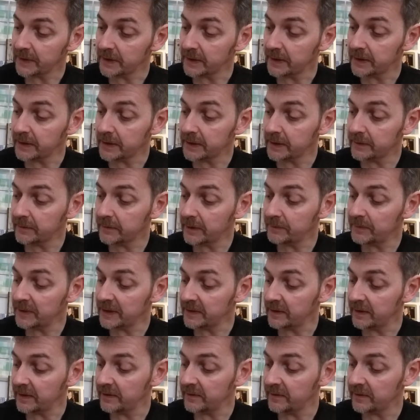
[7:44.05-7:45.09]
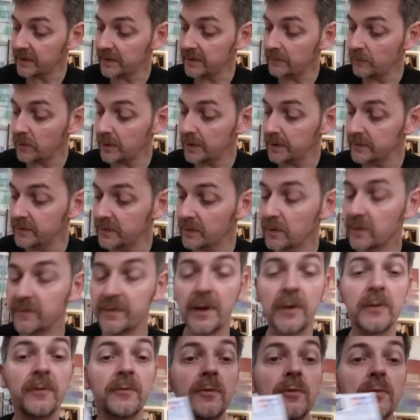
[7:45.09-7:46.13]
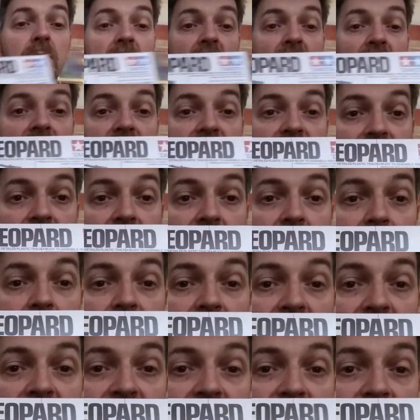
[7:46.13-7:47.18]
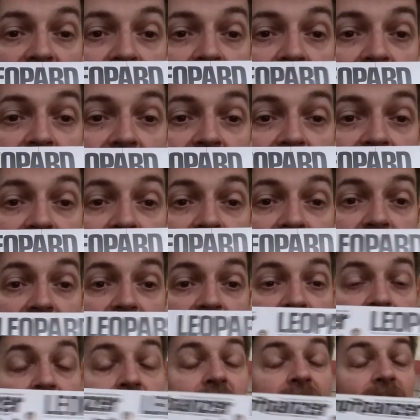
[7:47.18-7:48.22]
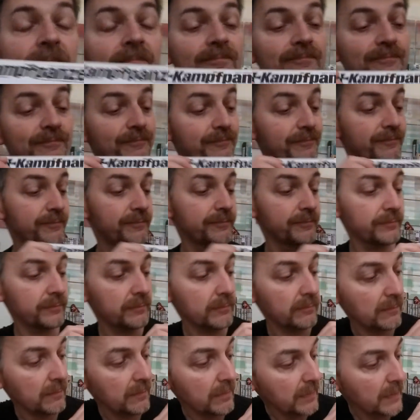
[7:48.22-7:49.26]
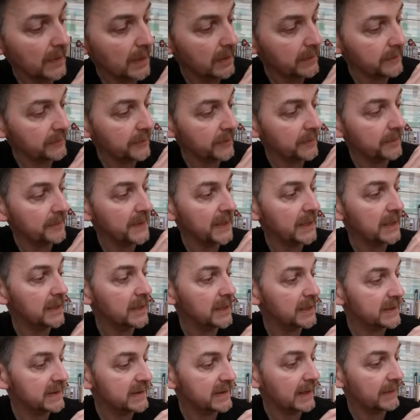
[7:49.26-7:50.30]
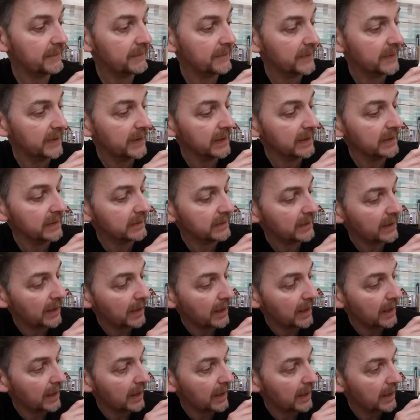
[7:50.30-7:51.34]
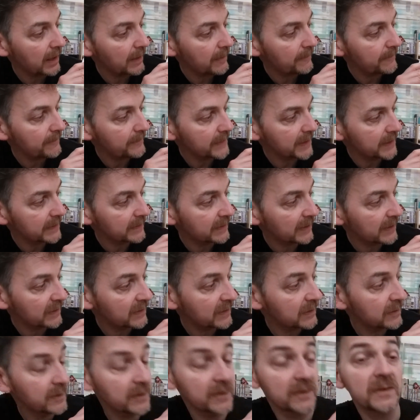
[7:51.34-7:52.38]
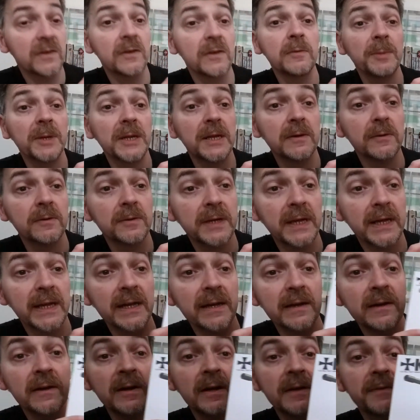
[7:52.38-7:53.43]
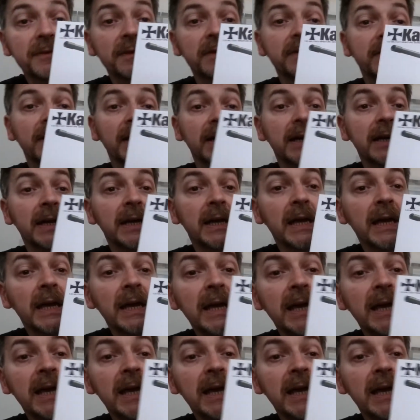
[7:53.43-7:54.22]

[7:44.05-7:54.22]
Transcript: Admittedly, there's only one sort of overall colour scheme, because this is an early version from the early 70s. Does look a super little kit, I have to say.